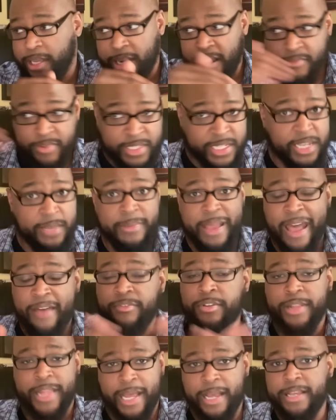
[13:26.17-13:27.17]
And every team
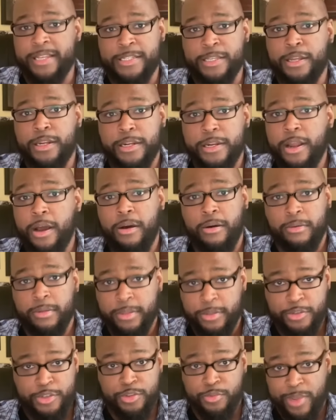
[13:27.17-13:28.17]
after that is going to know
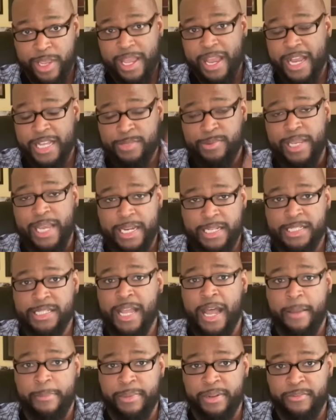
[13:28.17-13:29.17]
if there's 3 guys we got to
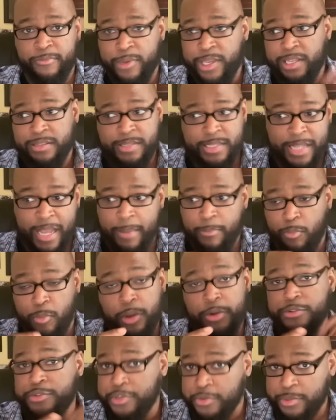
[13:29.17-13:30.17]
stop. And if we can stop
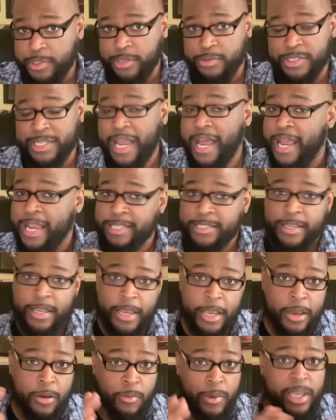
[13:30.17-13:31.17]
1 or 2 of those guys,
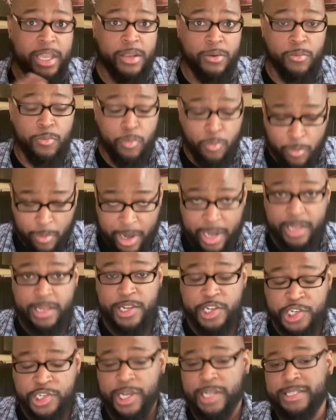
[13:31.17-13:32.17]
we can
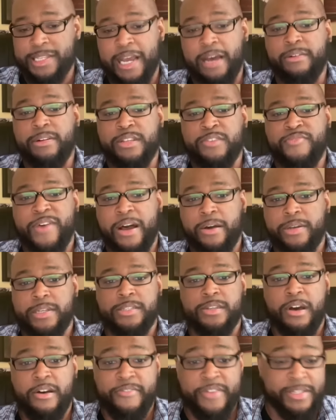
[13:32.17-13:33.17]
really shut down this
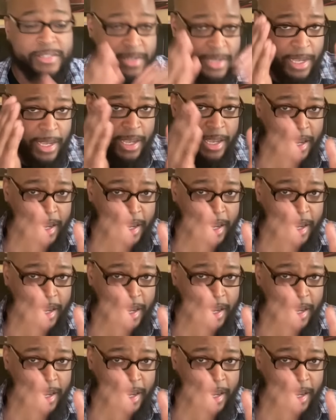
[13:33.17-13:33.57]
Falcons offense.